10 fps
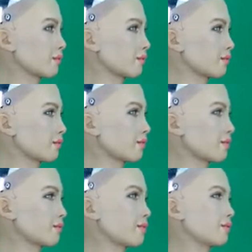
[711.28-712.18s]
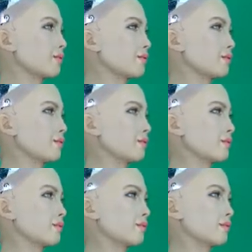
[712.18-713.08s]

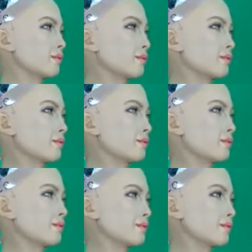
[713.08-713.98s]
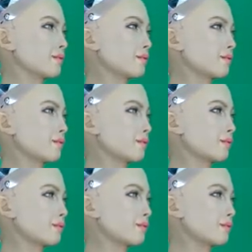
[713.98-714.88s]

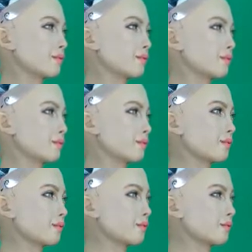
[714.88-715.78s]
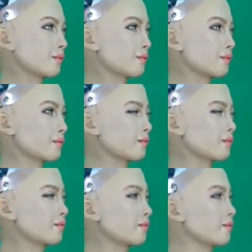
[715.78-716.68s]

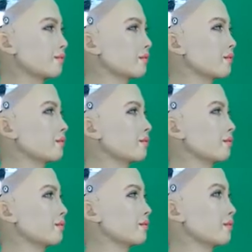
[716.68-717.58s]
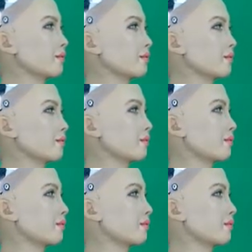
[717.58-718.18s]
This person isn't speaking.